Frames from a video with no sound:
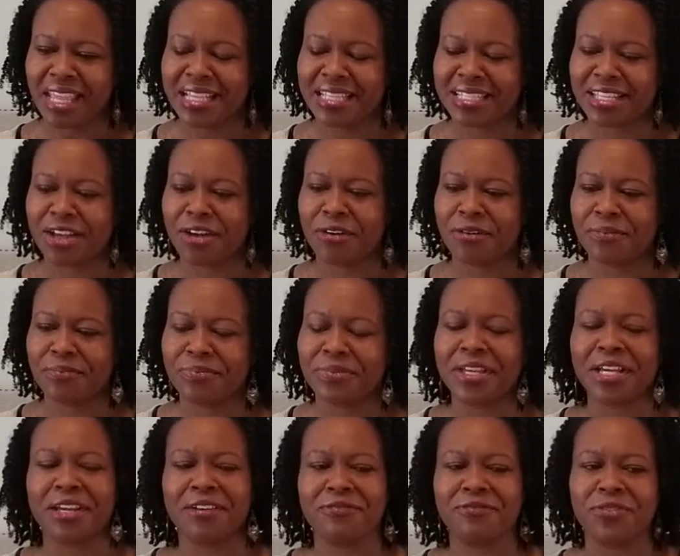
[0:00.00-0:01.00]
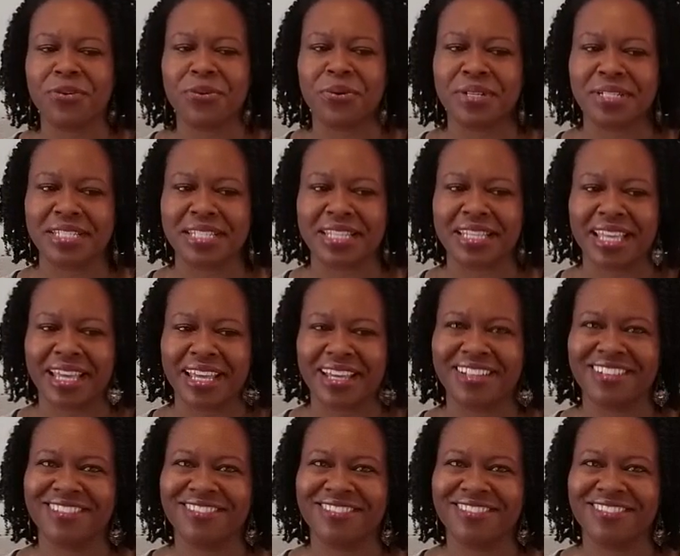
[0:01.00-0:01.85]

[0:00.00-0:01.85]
So looking forward to that.